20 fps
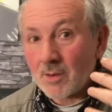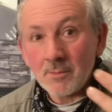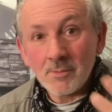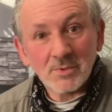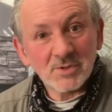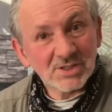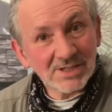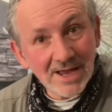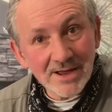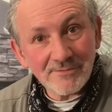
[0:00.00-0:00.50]

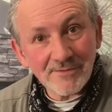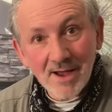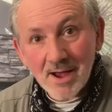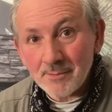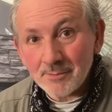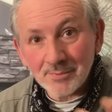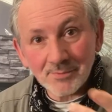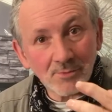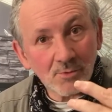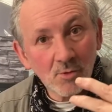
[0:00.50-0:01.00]
save
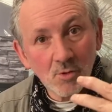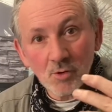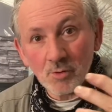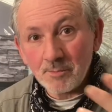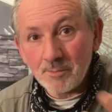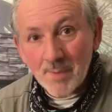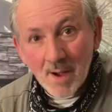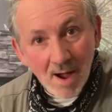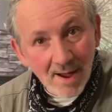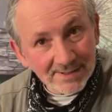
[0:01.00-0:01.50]
up or
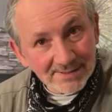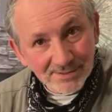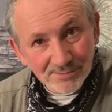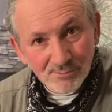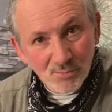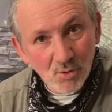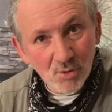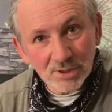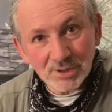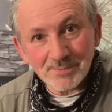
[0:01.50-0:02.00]
buy some
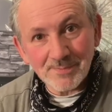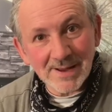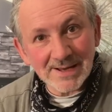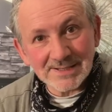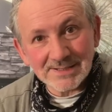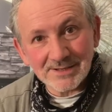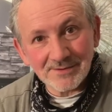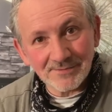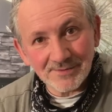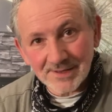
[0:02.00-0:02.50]
more
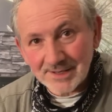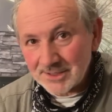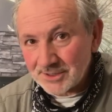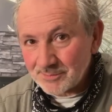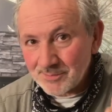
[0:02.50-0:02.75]
expensive things.